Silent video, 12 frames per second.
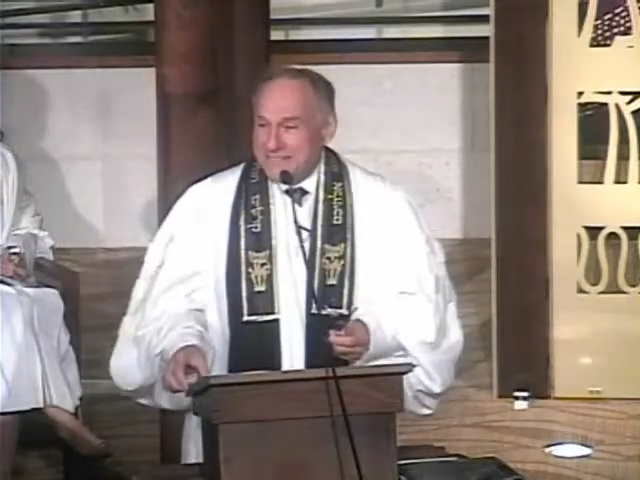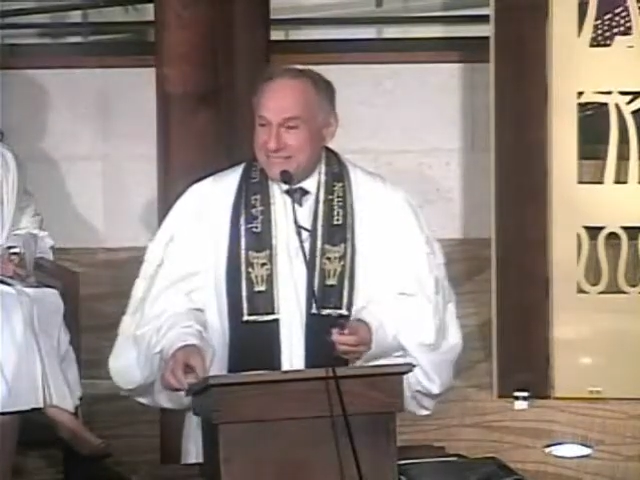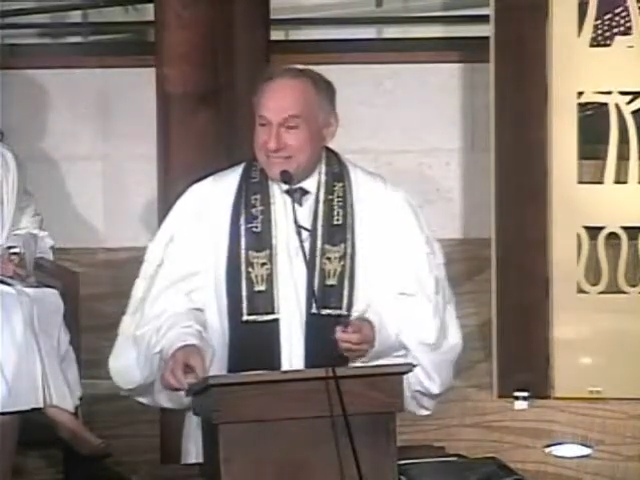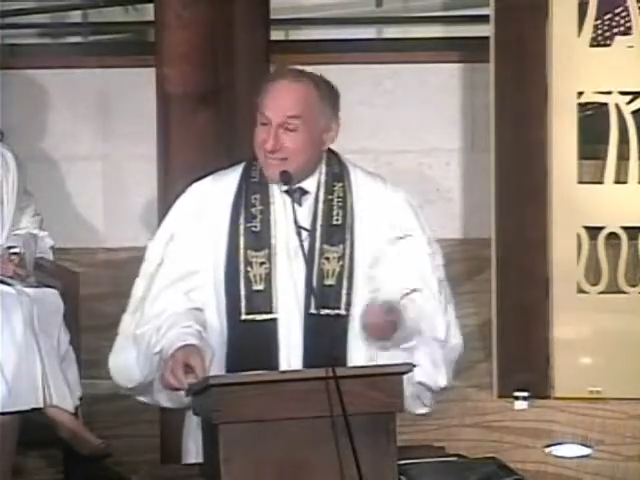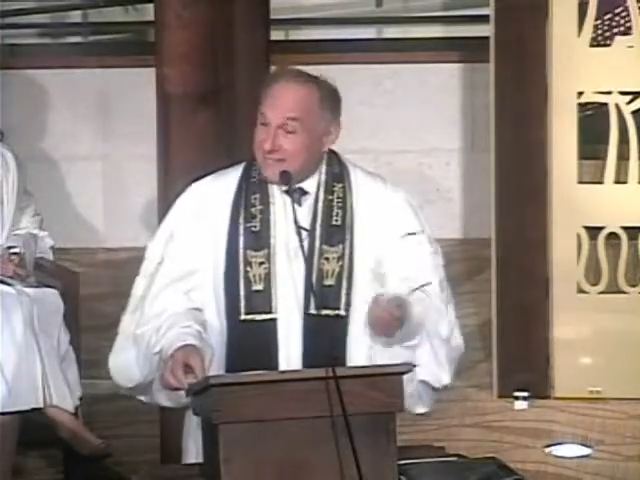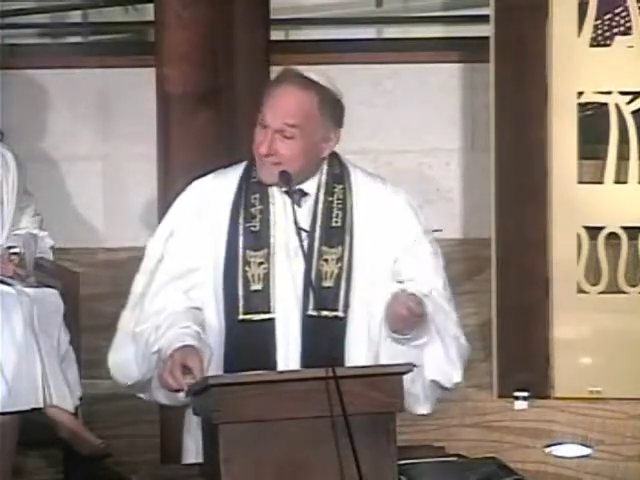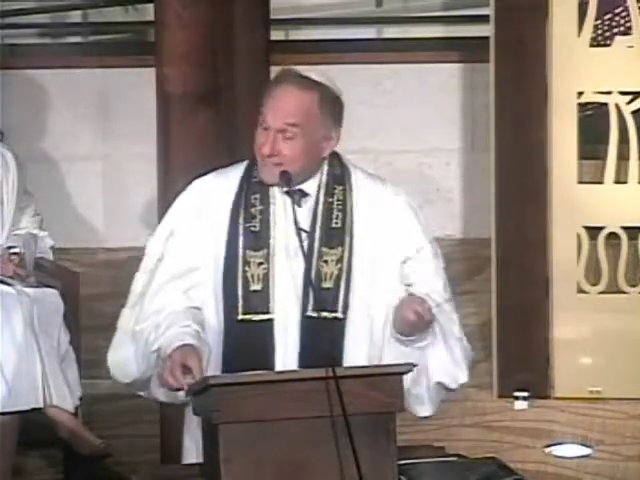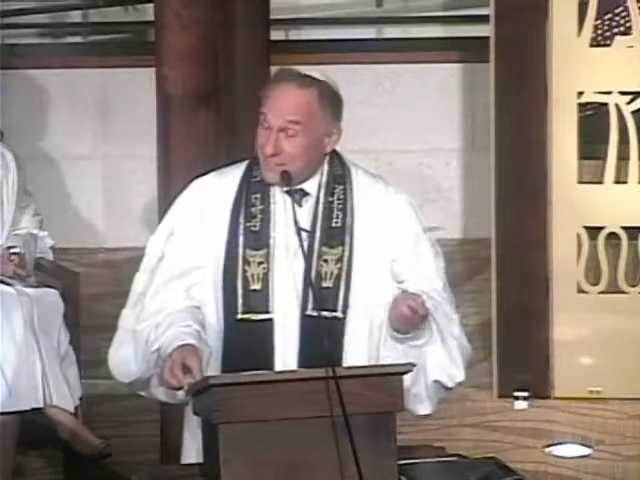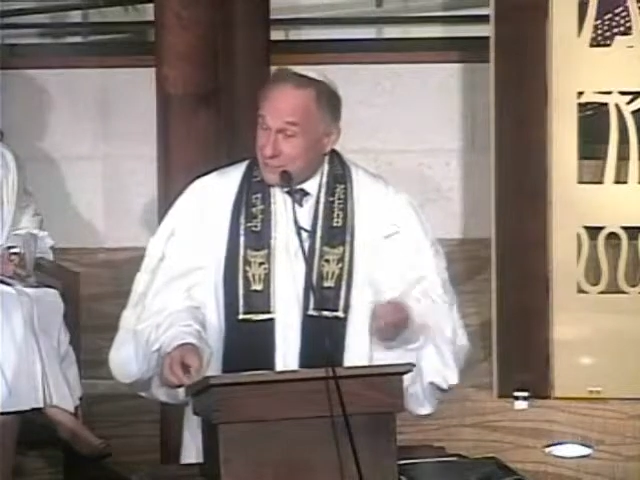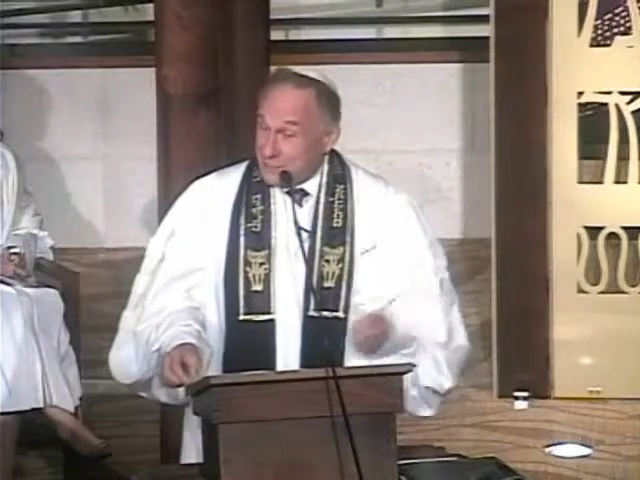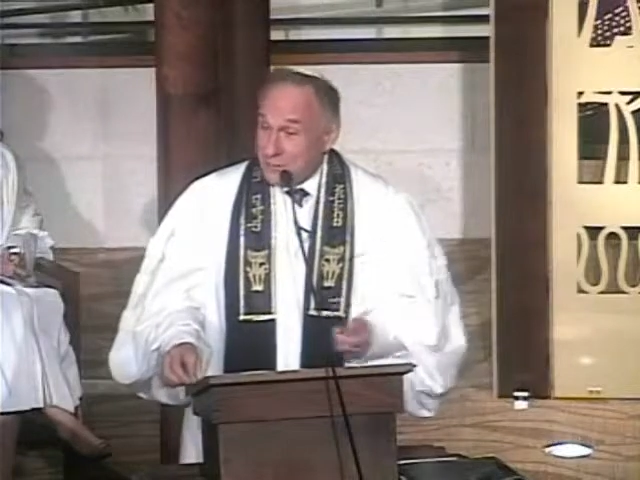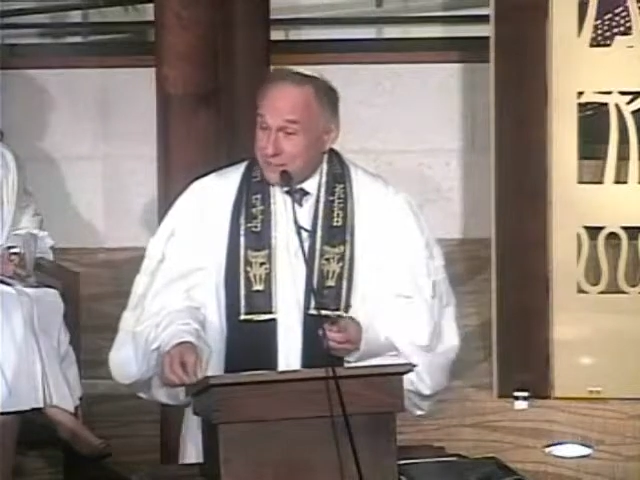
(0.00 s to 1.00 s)
to see.
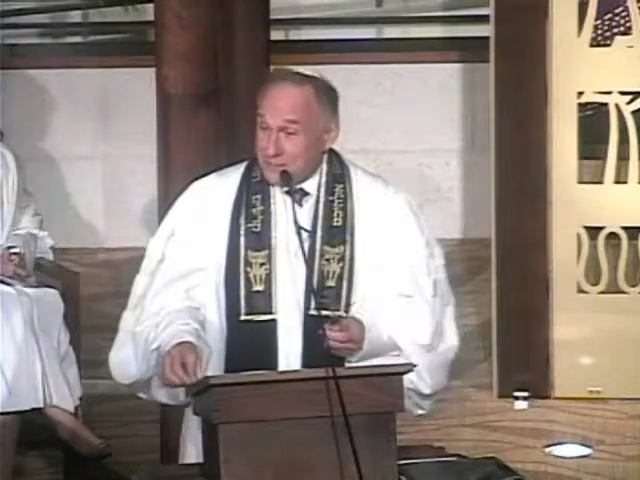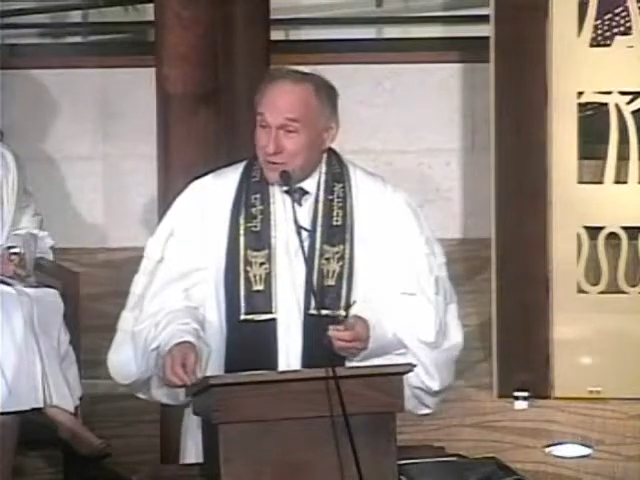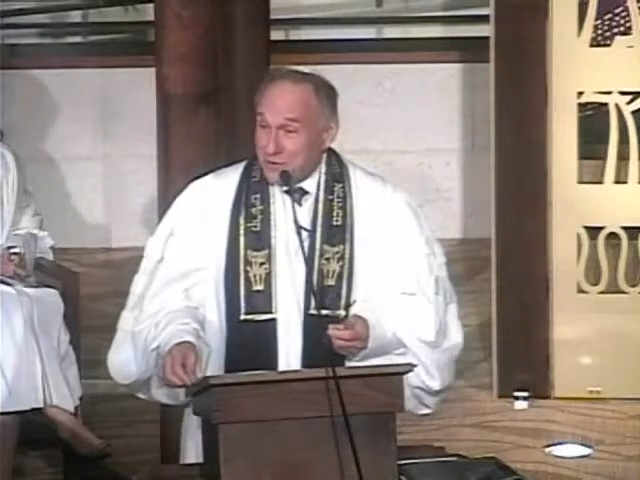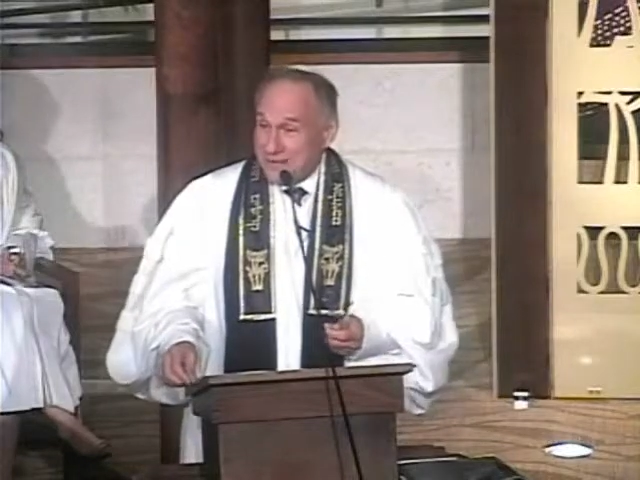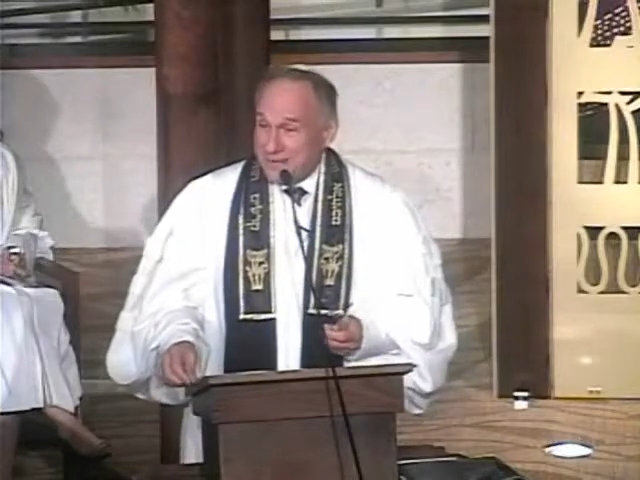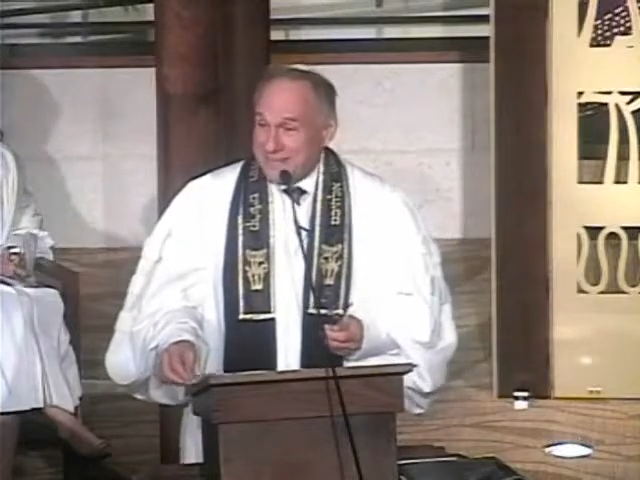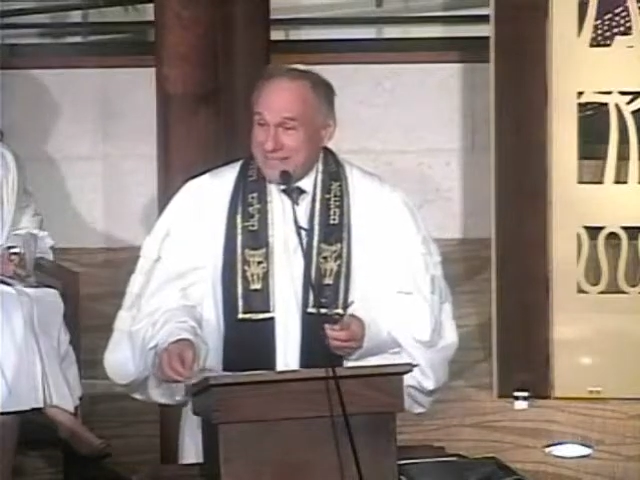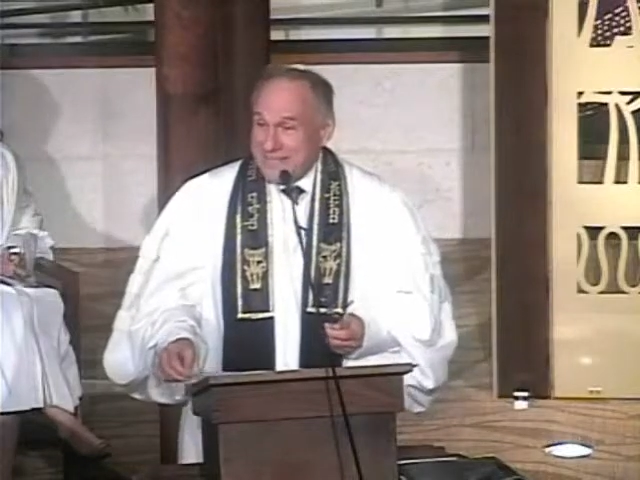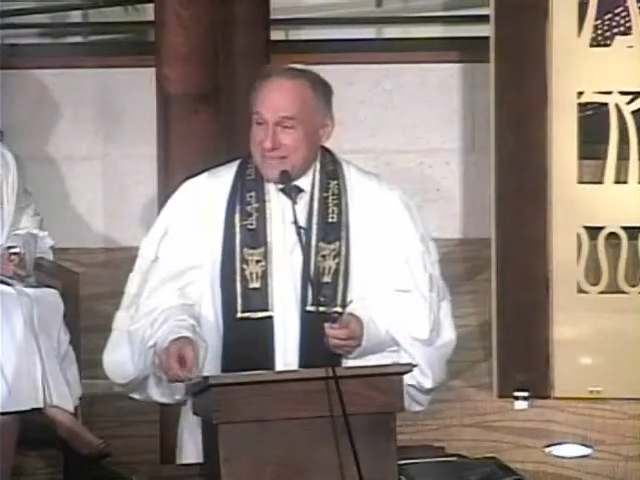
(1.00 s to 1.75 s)
It's a true story.